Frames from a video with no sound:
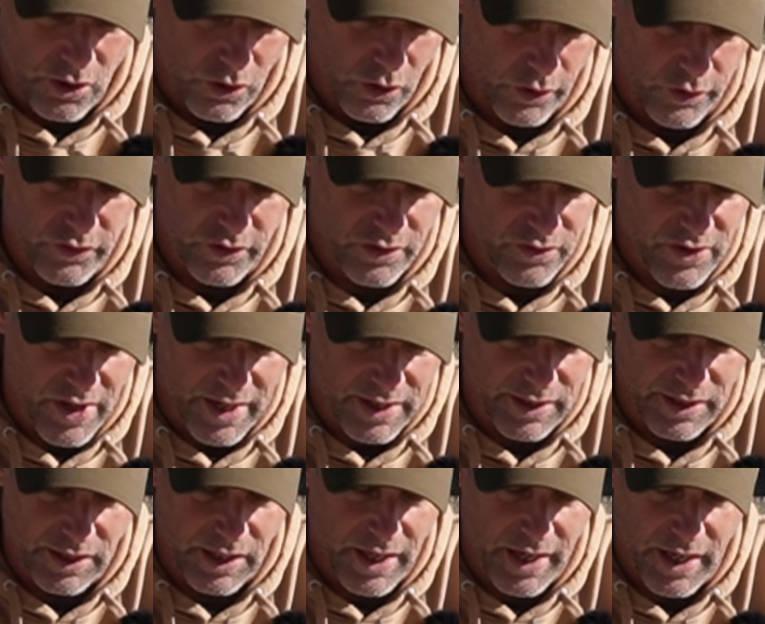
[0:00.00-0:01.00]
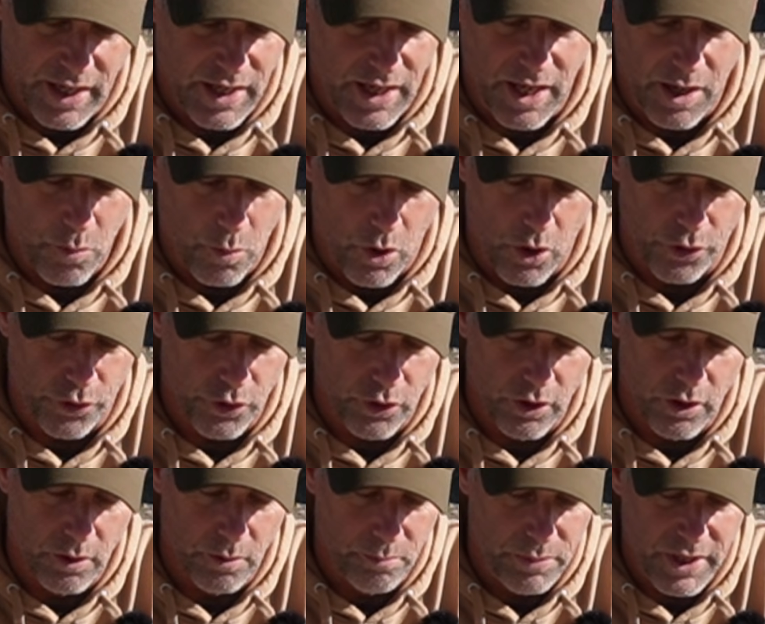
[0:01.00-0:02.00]
looks exactly like a
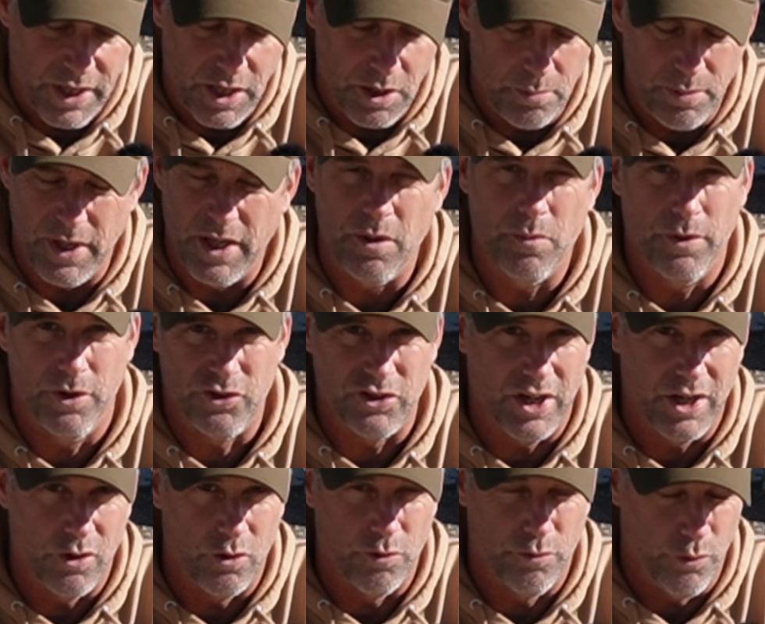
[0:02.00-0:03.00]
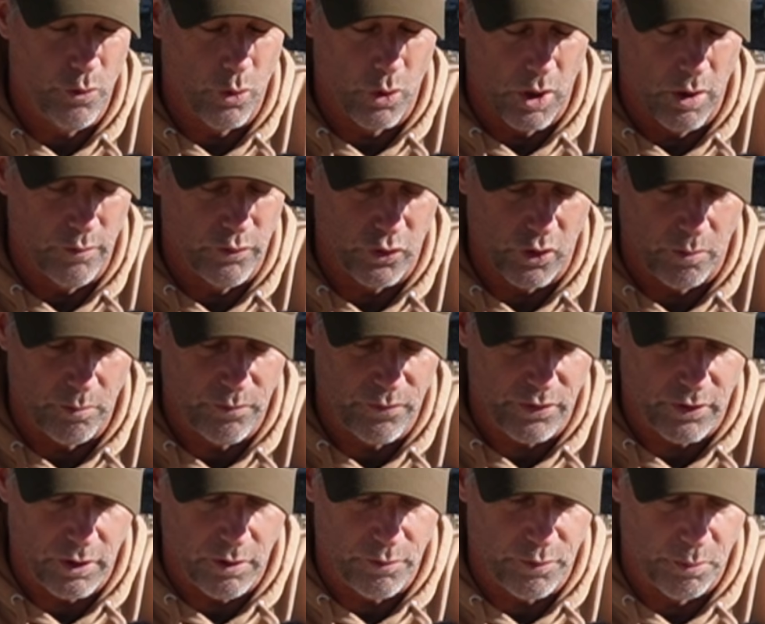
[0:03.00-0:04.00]
Walther PDP, which I own 4 of, so I'm
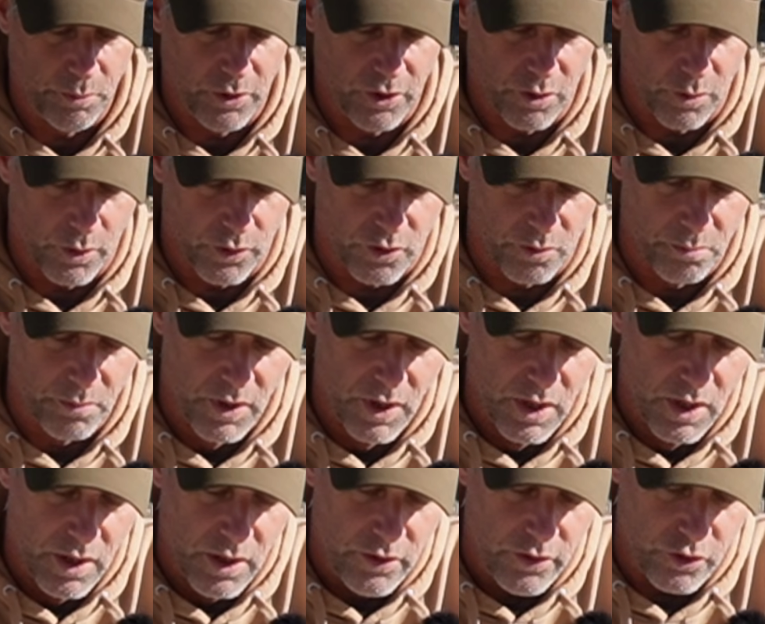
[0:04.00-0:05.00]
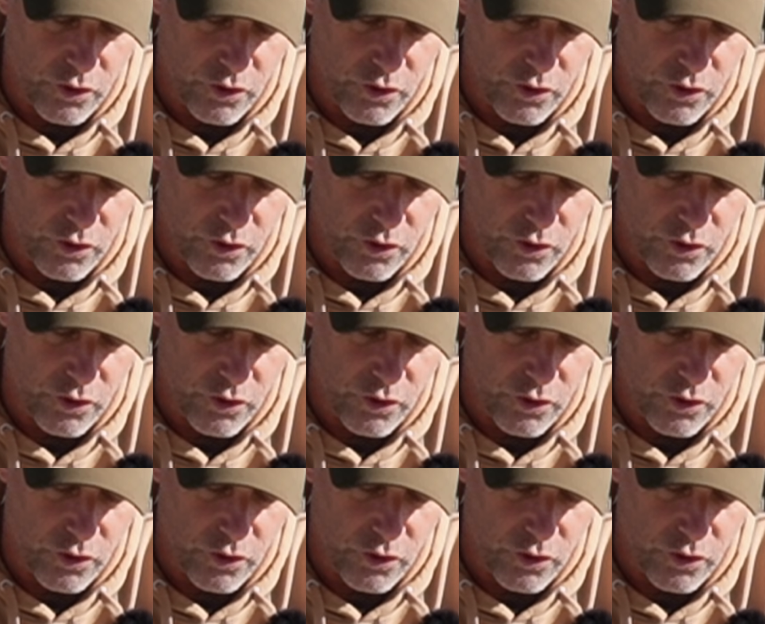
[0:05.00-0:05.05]
fairly familiar with them. The